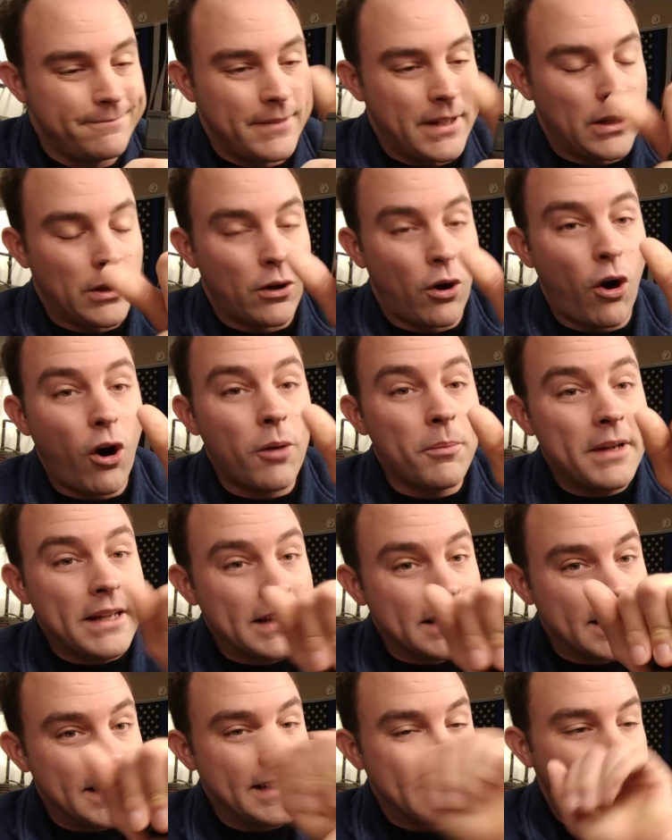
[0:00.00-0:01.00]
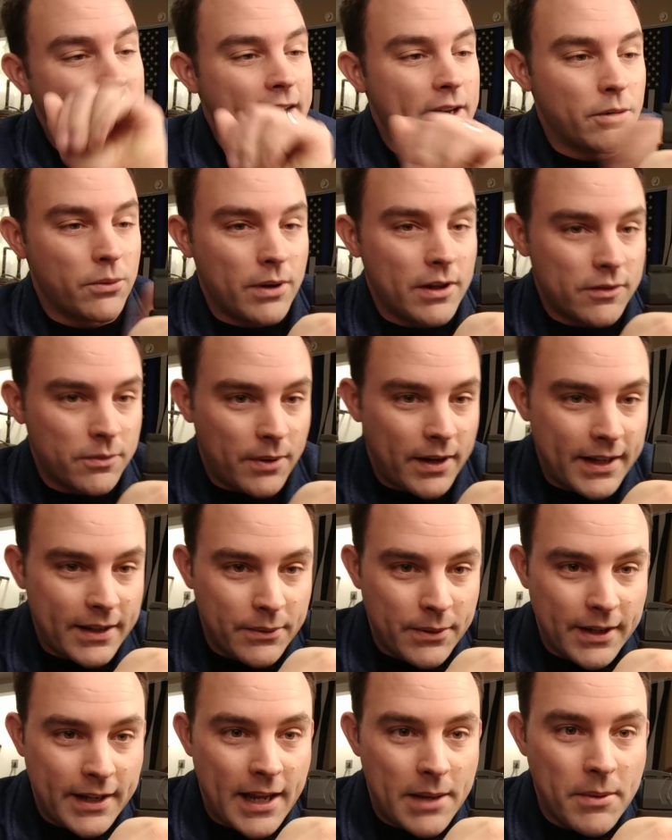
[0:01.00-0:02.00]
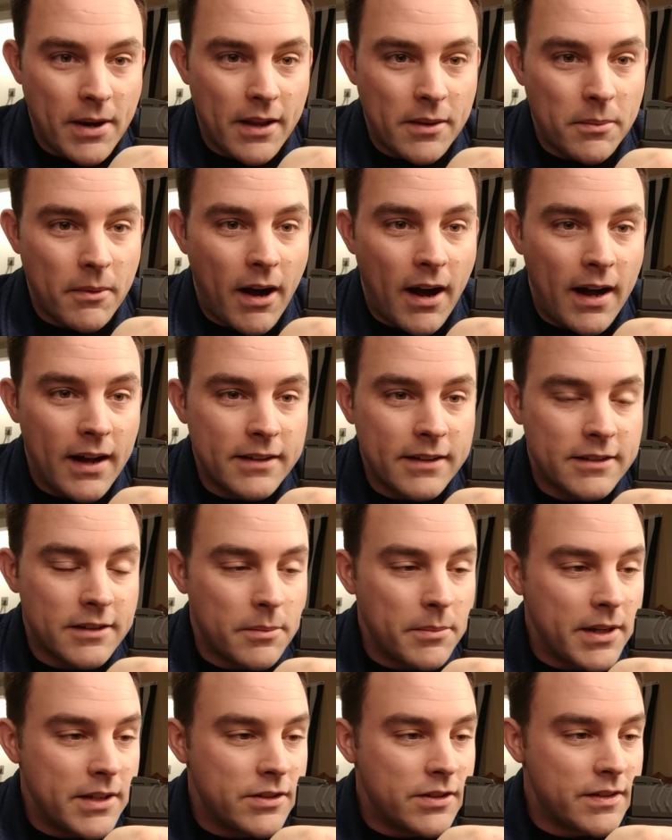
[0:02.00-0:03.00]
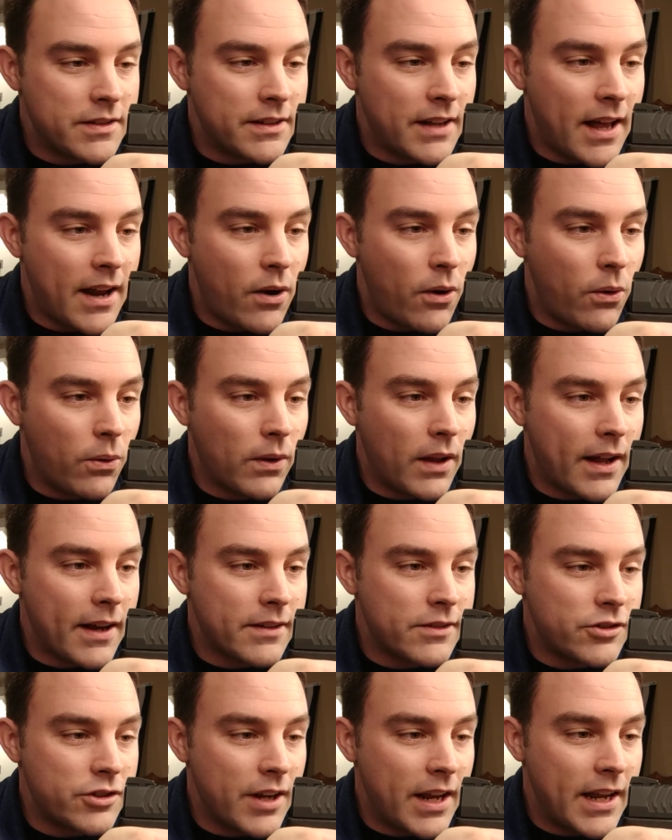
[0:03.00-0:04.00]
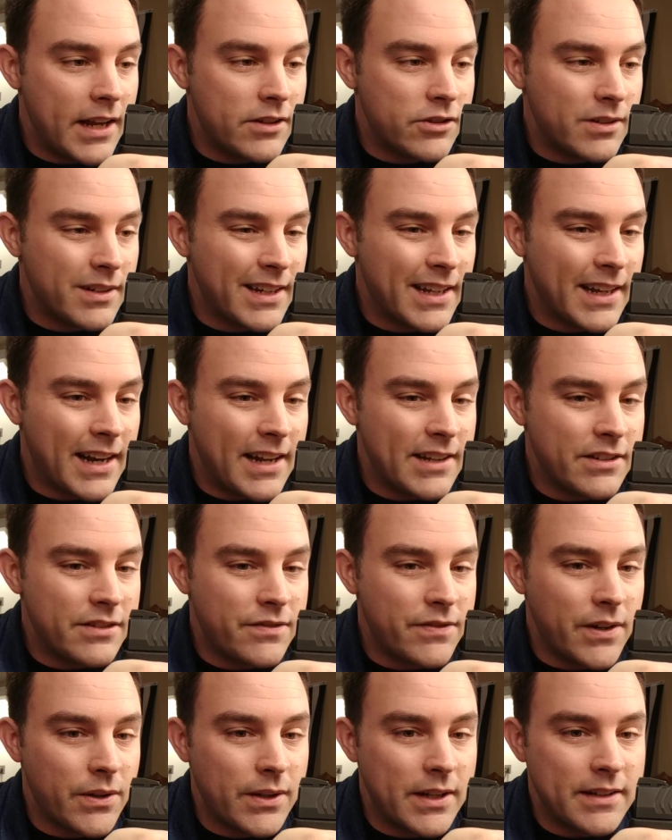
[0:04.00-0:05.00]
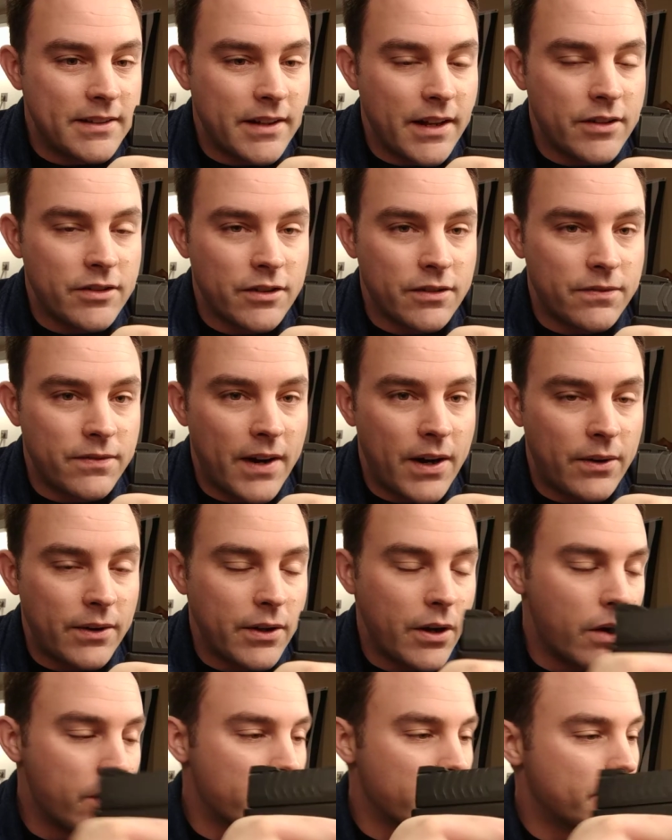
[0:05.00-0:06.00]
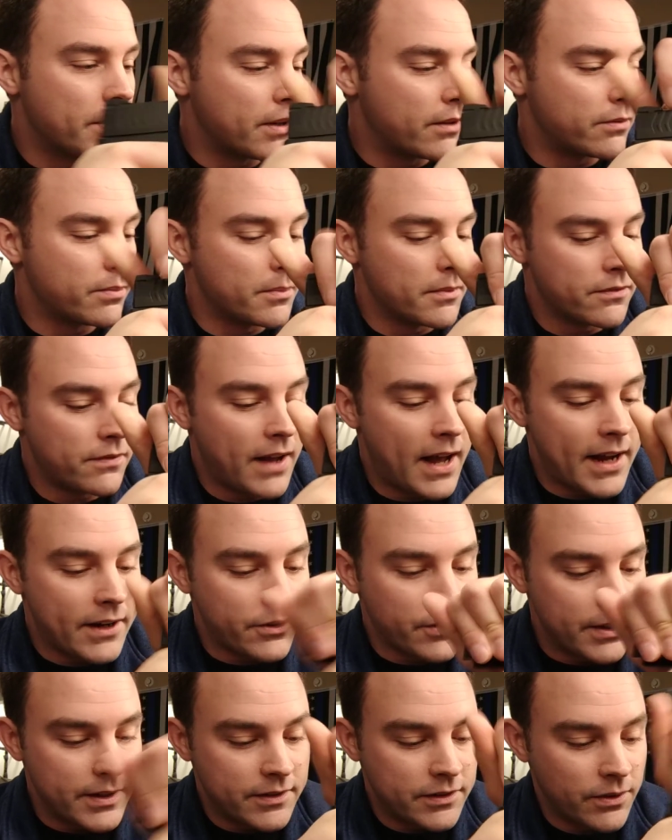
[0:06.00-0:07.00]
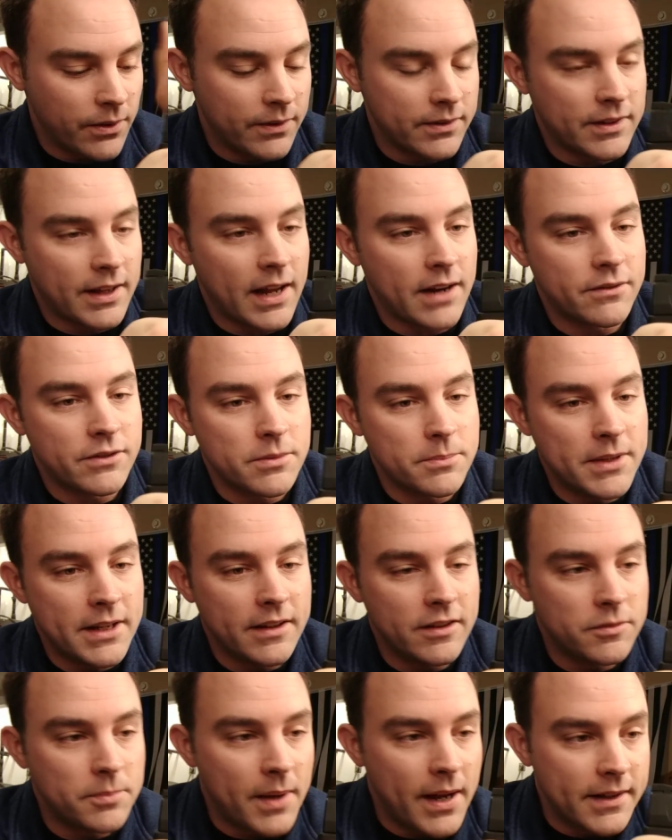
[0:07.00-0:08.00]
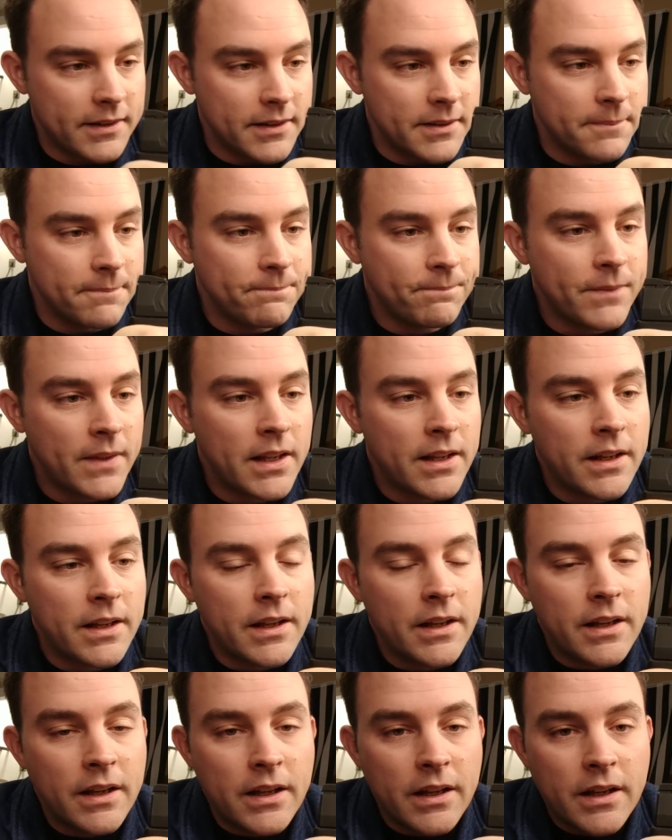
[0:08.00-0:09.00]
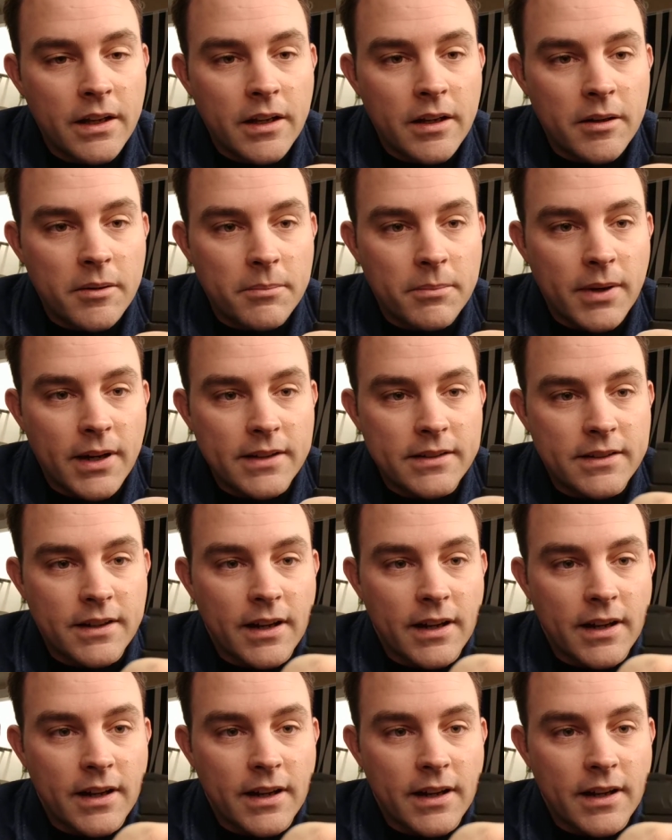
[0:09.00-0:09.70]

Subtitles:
alarmingly like it was when it came out of the box. I mean, just not a whole lot has changed. And again, I just feel these guns are fairly overbuilt from the factory, so it's kind of to be expected. But